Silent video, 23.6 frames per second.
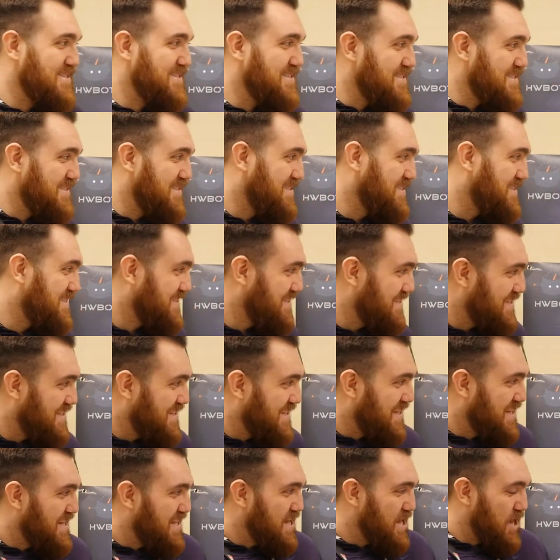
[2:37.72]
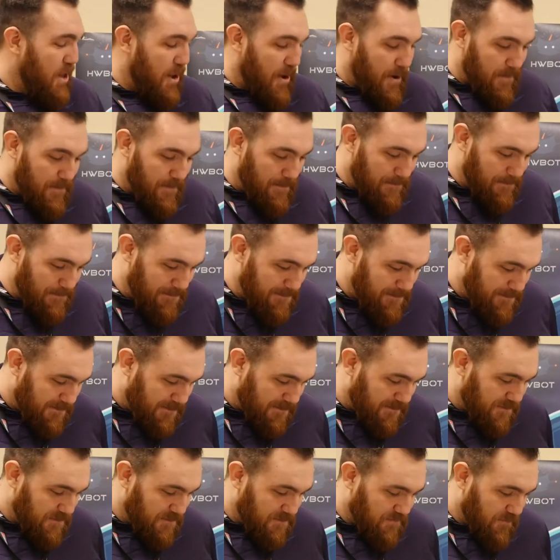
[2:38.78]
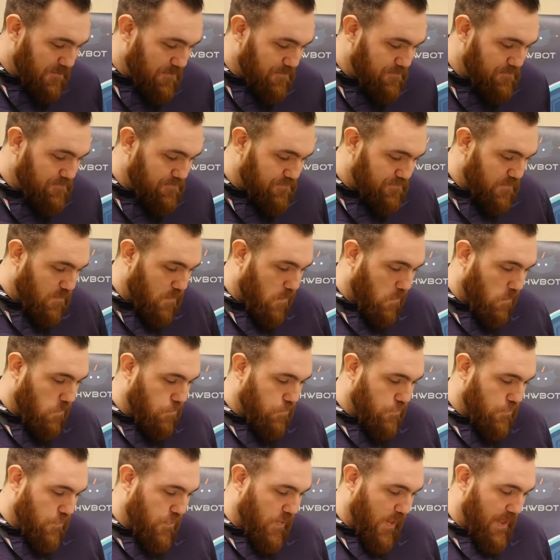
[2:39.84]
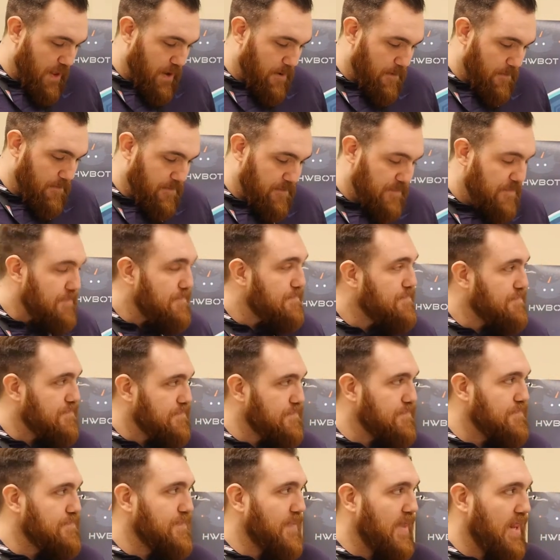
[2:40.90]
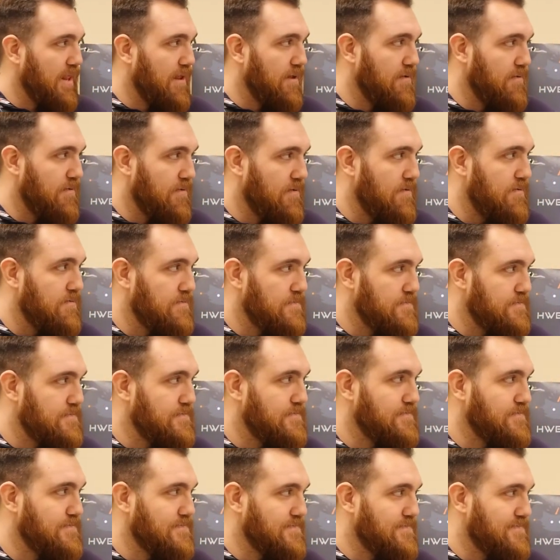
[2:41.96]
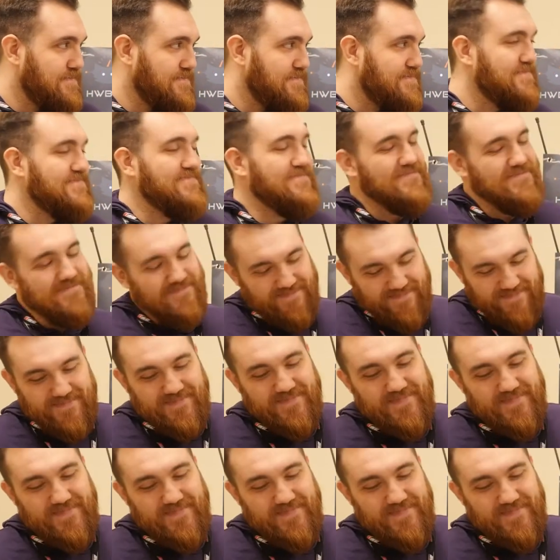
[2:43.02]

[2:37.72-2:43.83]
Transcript: (not speaking)